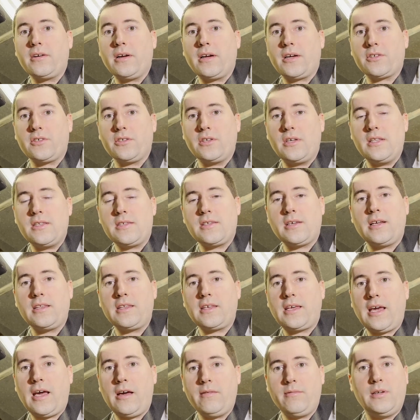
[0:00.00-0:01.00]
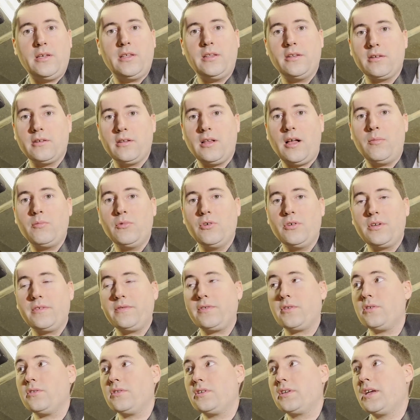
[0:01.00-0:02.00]
are actually inside the cabinet, and they're a lot more
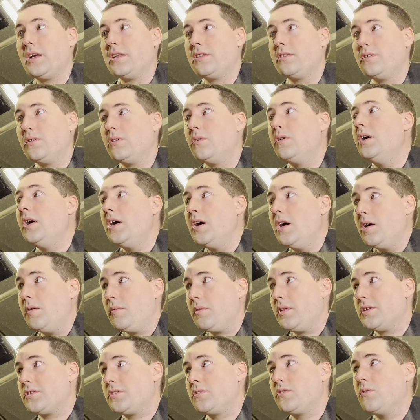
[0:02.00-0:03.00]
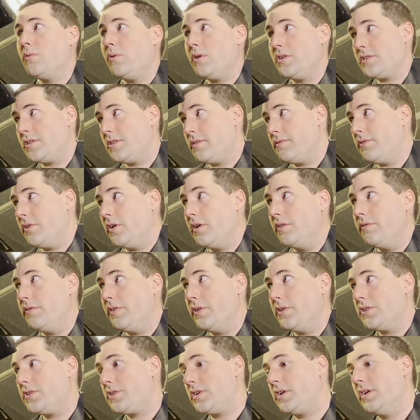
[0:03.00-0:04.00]
difficult to get to. Let's do the ones in the front
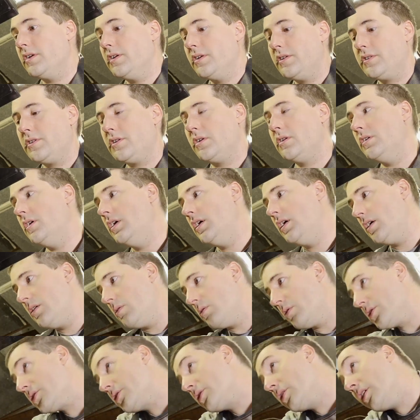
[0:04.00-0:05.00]
first here. So we're just